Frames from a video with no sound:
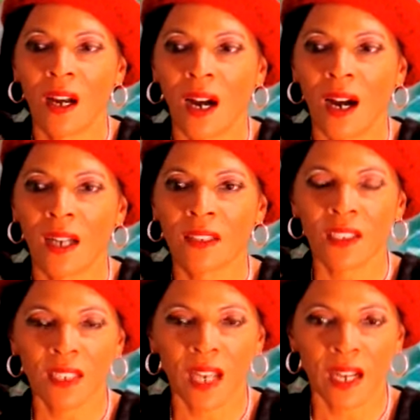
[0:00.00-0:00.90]
Uh,
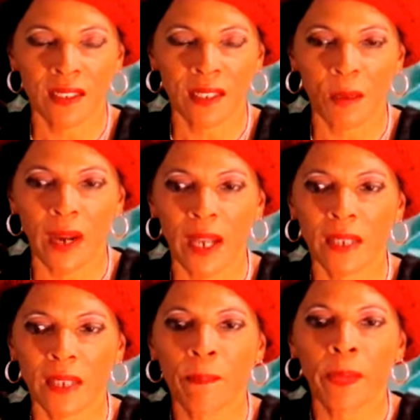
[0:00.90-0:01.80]
just to kind of
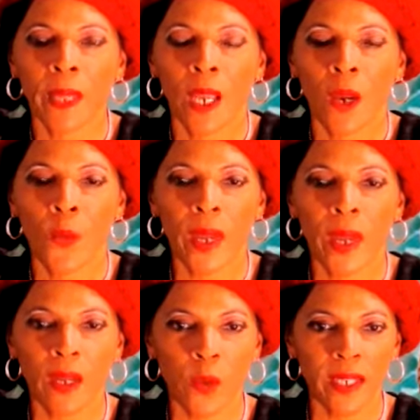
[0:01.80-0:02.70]
summarize, when
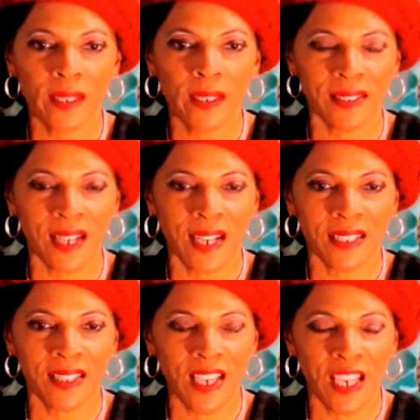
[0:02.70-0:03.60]
we discuss
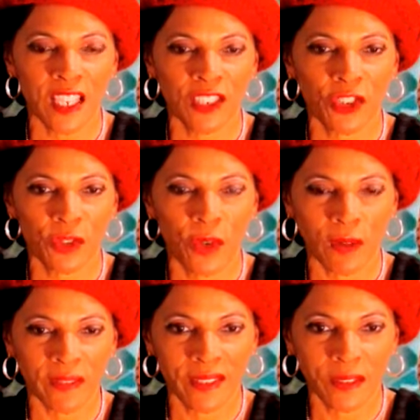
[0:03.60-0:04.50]
the issue
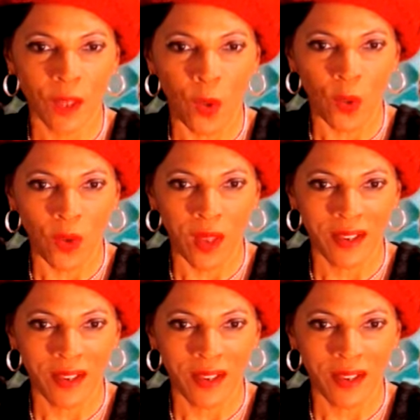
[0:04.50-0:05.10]
of soul,